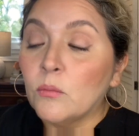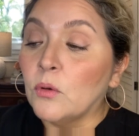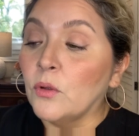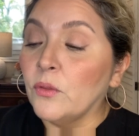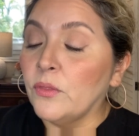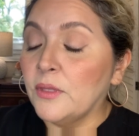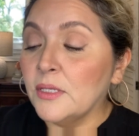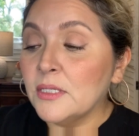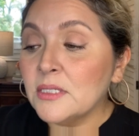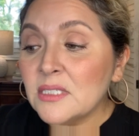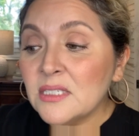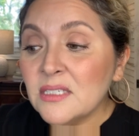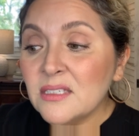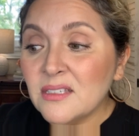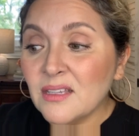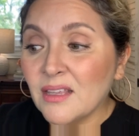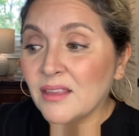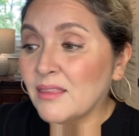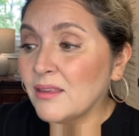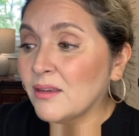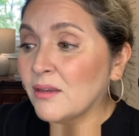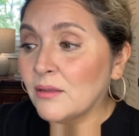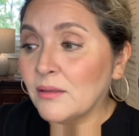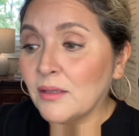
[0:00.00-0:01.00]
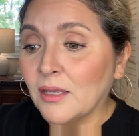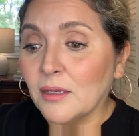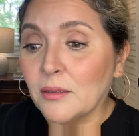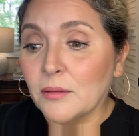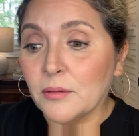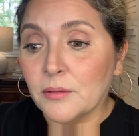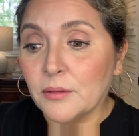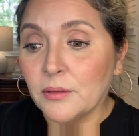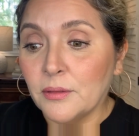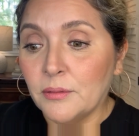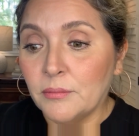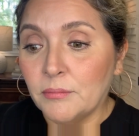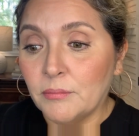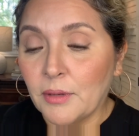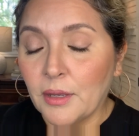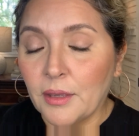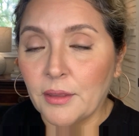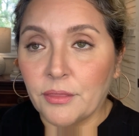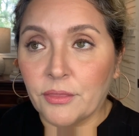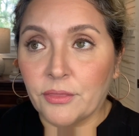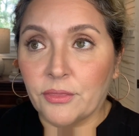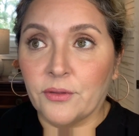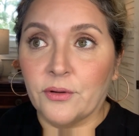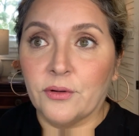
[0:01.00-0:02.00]
this is, I think, like my
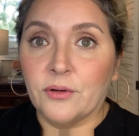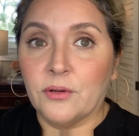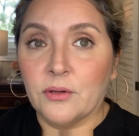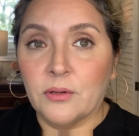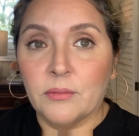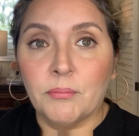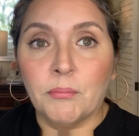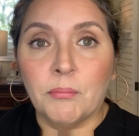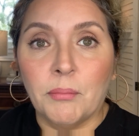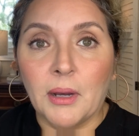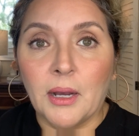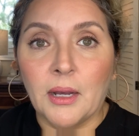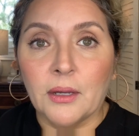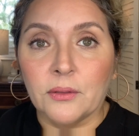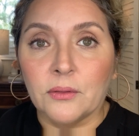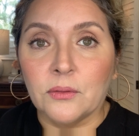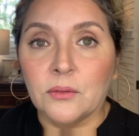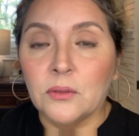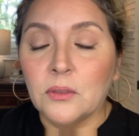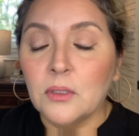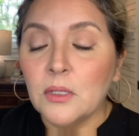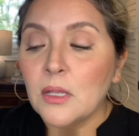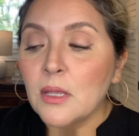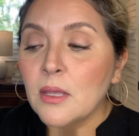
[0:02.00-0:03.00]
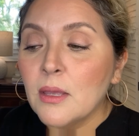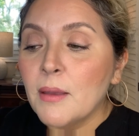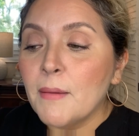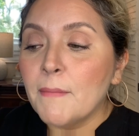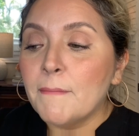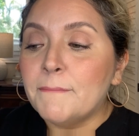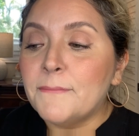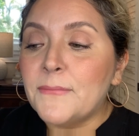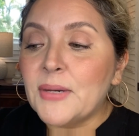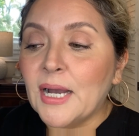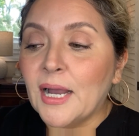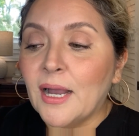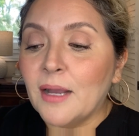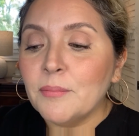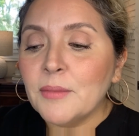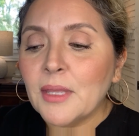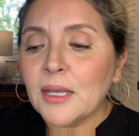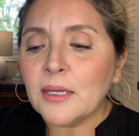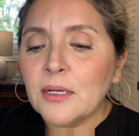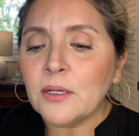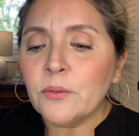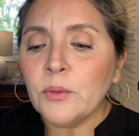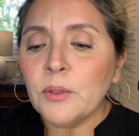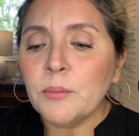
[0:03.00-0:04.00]
3rd bottle, but I'm
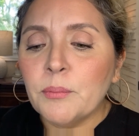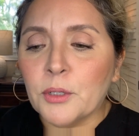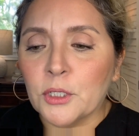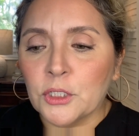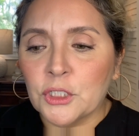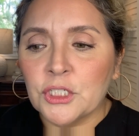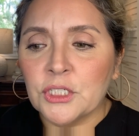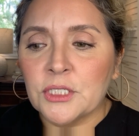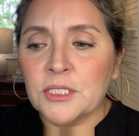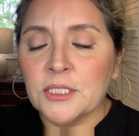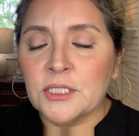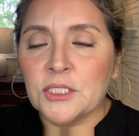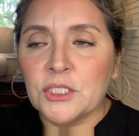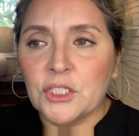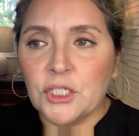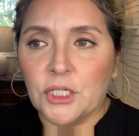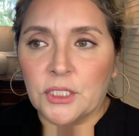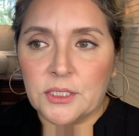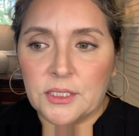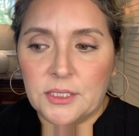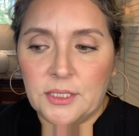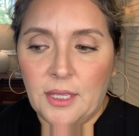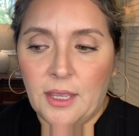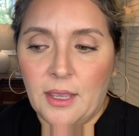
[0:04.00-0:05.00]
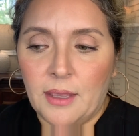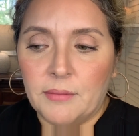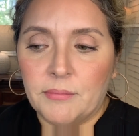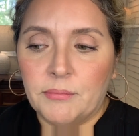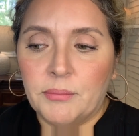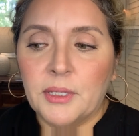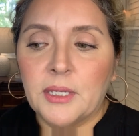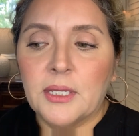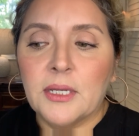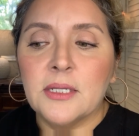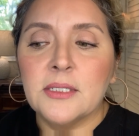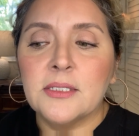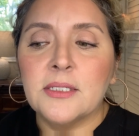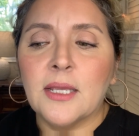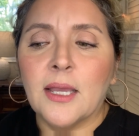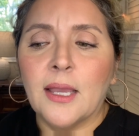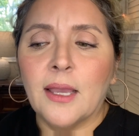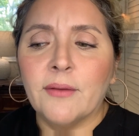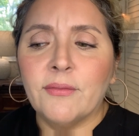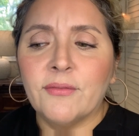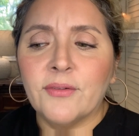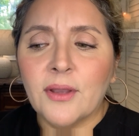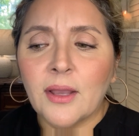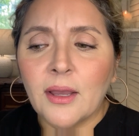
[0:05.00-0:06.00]
not going to repurchase it just yet because
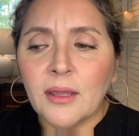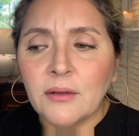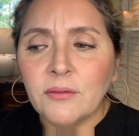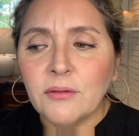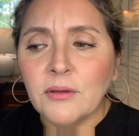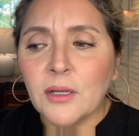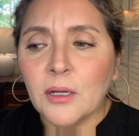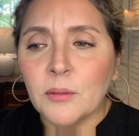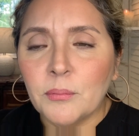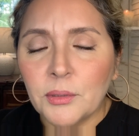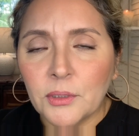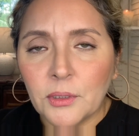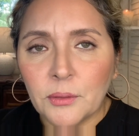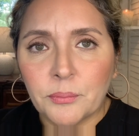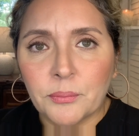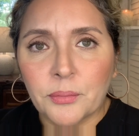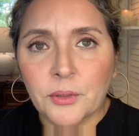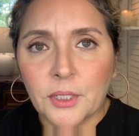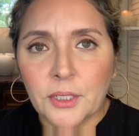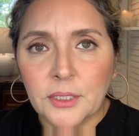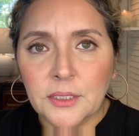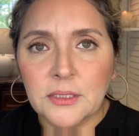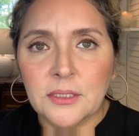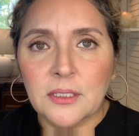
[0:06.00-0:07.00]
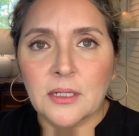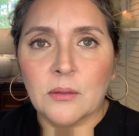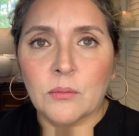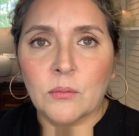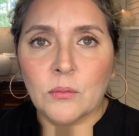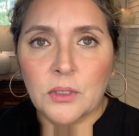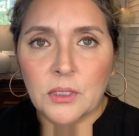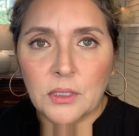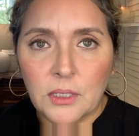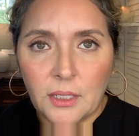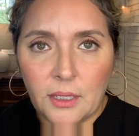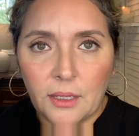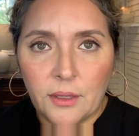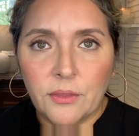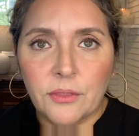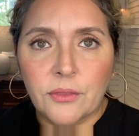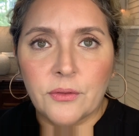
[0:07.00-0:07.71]
I've got a couple of products that I want to get